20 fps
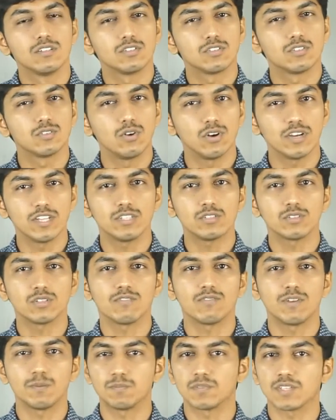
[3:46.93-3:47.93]
to go into
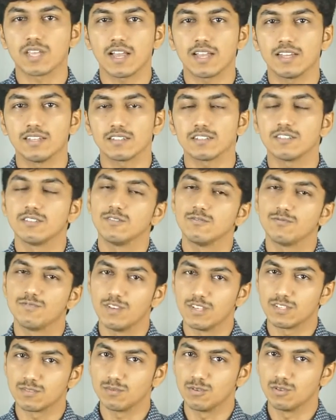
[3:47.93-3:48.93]
the website
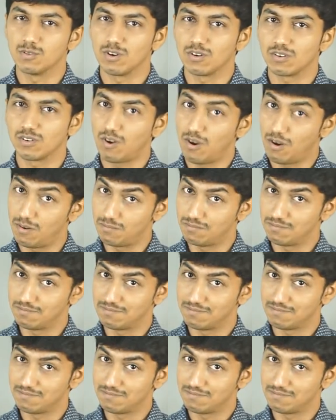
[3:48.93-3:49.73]
facebook.com.